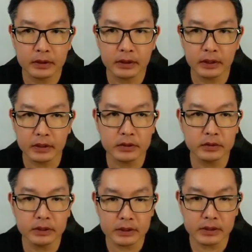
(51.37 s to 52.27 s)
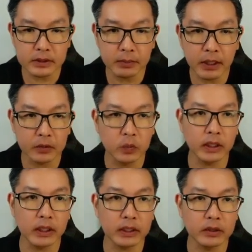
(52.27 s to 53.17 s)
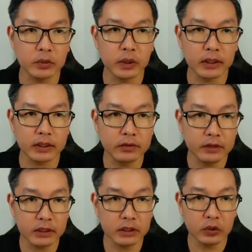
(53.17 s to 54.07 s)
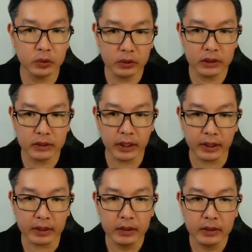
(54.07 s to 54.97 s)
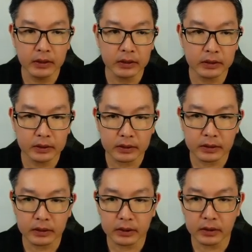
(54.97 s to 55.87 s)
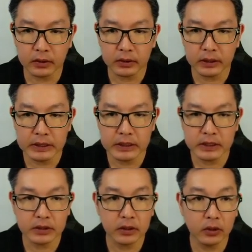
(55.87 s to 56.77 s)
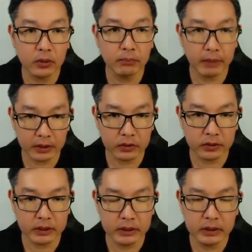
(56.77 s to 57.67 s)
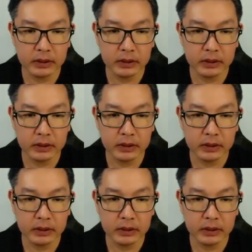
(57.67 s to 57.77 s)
Okay, so this is the part where you are given a Google tag. Click on Install manually.